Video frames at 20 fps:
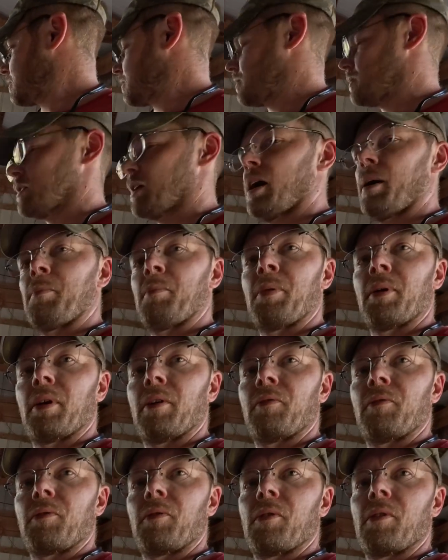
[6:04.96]
the top
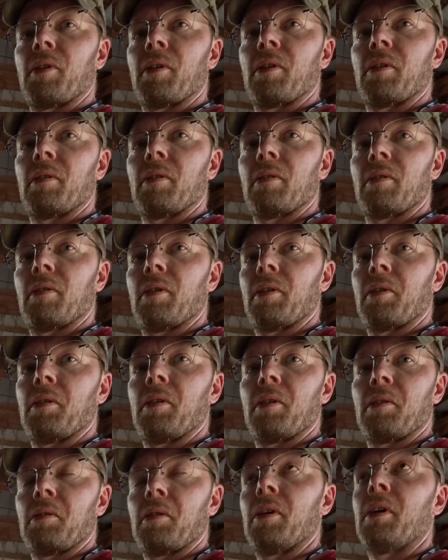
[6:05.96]
pin for the
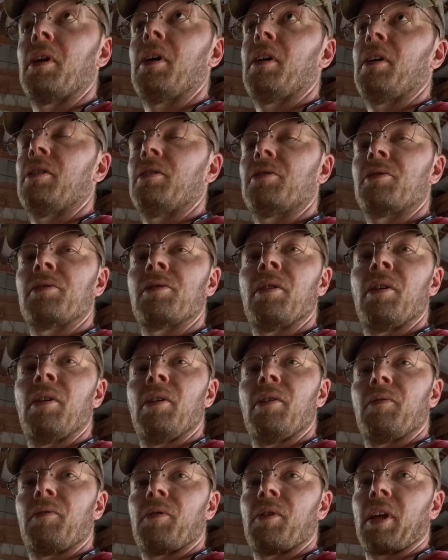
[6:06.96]
hinge
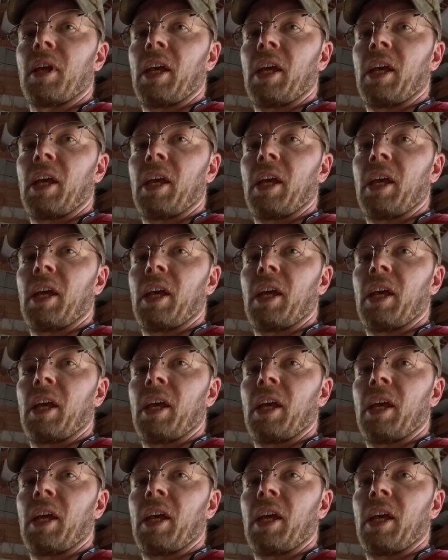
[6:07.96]
for the